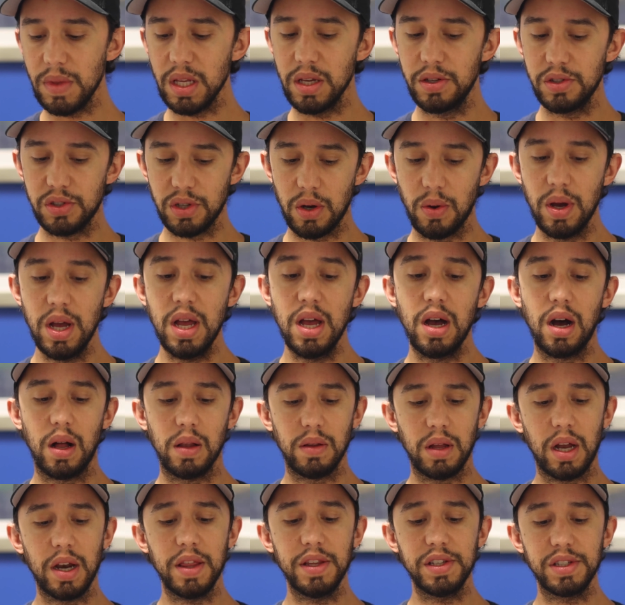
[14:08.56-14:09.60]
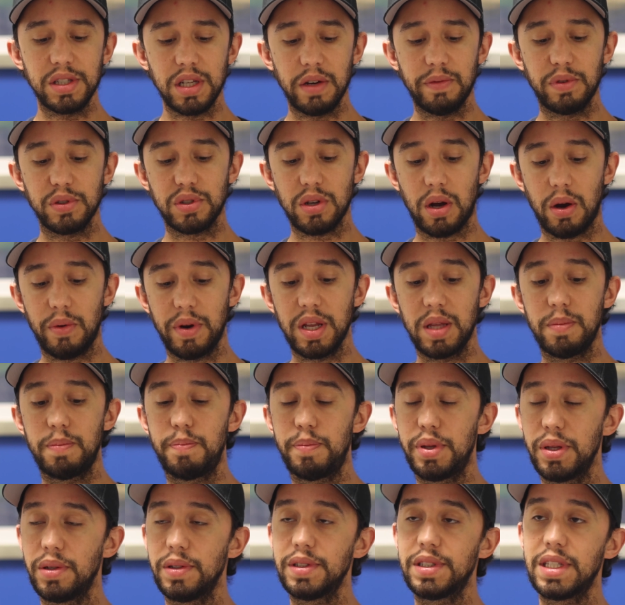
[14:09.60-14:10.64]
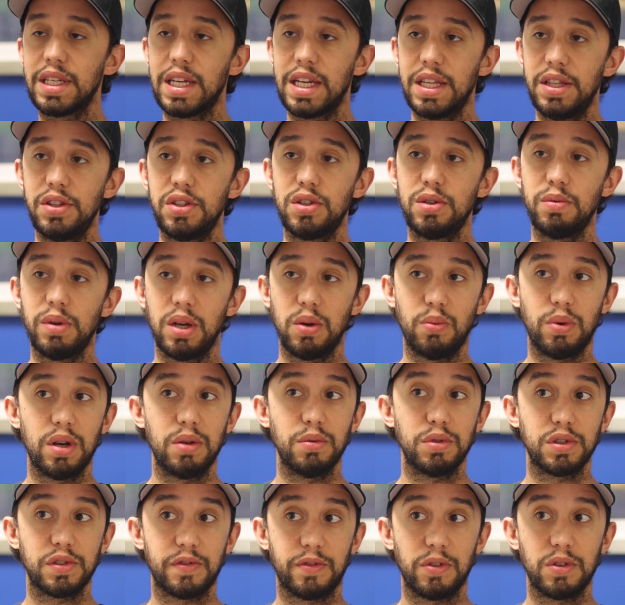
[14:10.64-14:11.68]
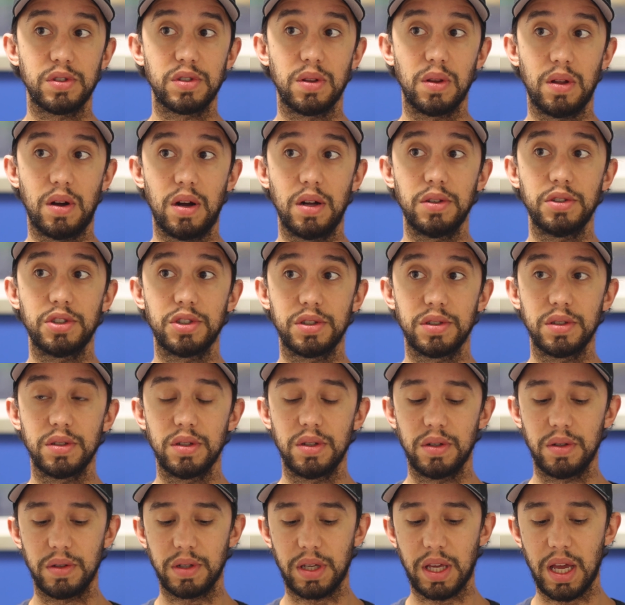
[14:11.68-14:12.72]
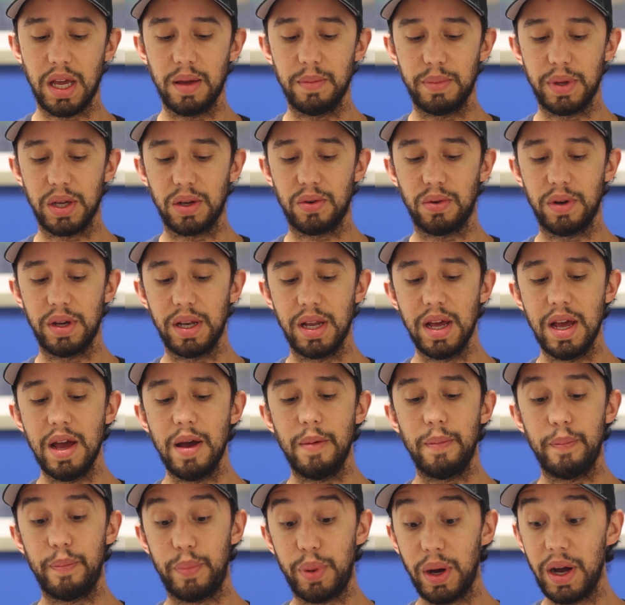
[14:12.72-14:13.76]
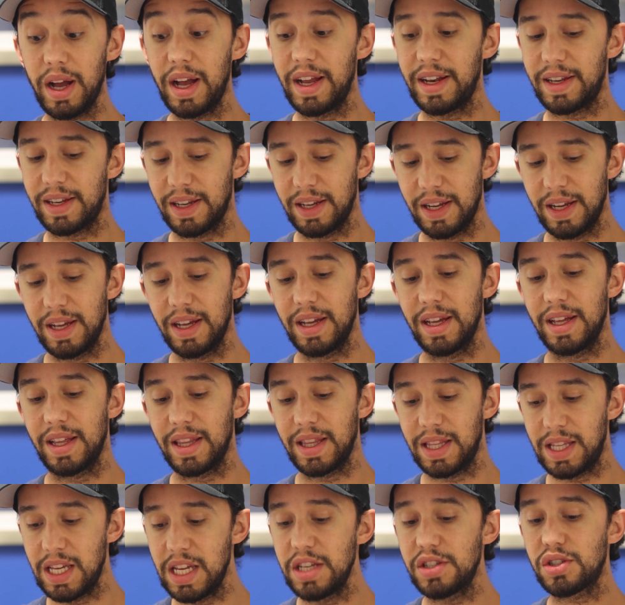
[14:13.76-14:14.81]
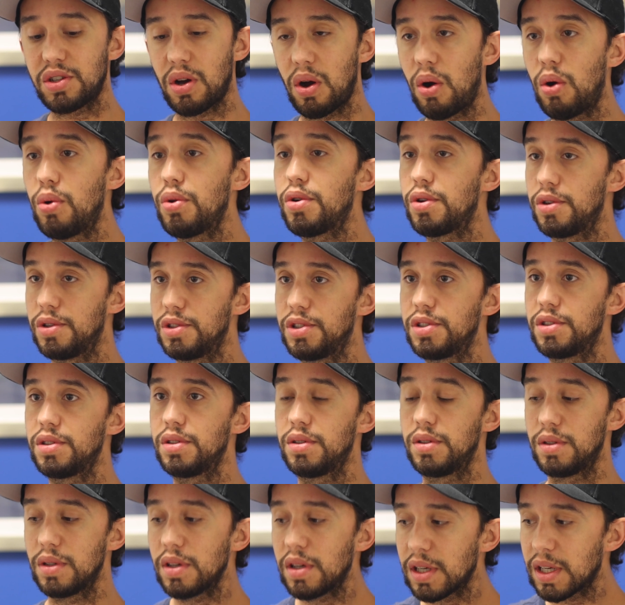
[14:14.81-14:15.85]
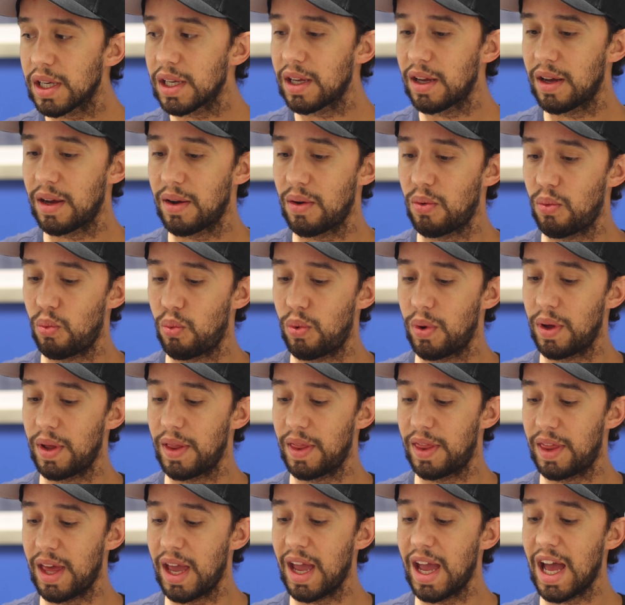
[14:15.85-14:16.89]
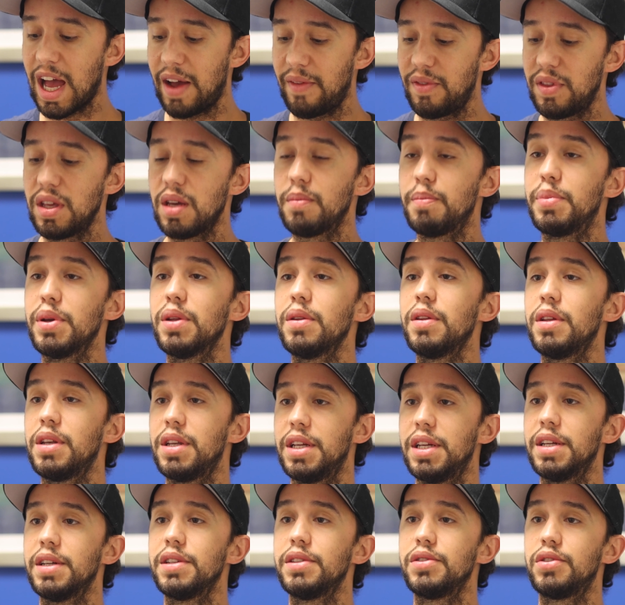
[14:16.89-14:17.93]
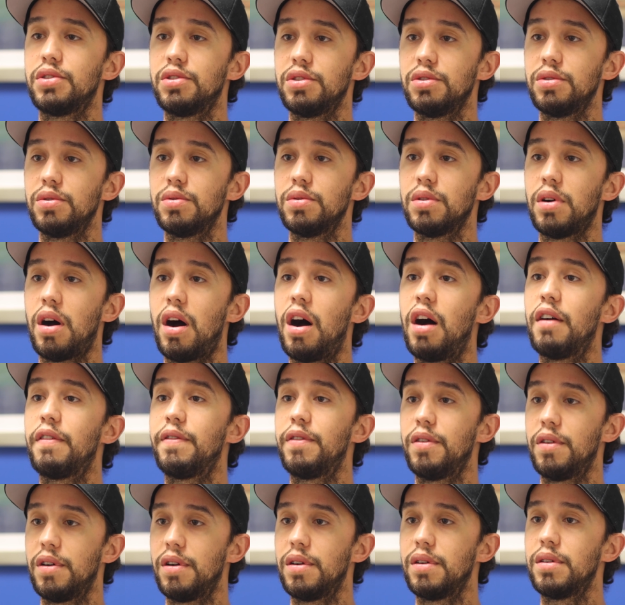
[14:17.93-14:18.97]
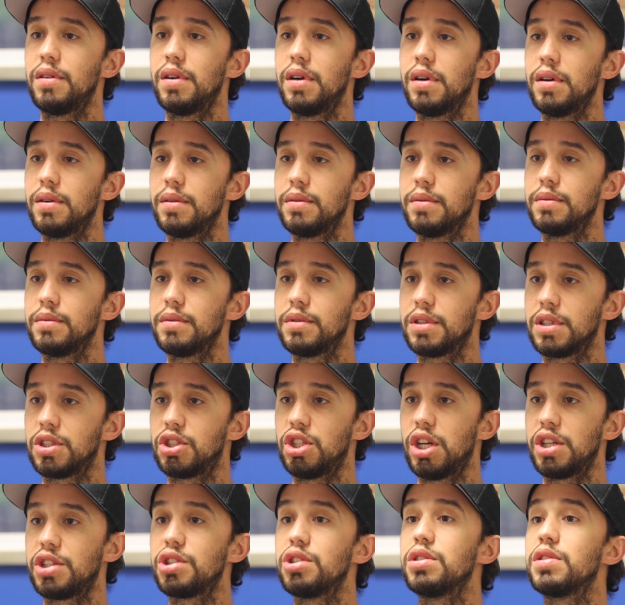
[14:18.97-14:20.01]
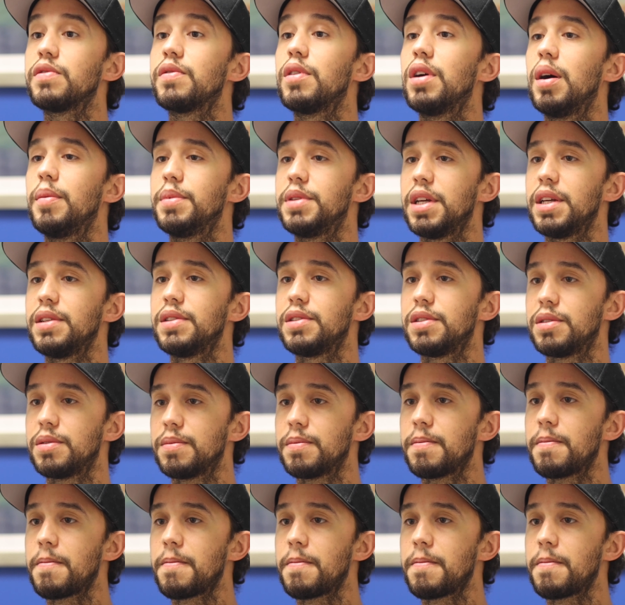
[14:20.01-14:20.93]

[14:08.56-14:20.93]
So a lot of this stuff was already built into it when it was first launched, okay, Bitcoin. But these coders, they have the ability to offer suggestions for updates.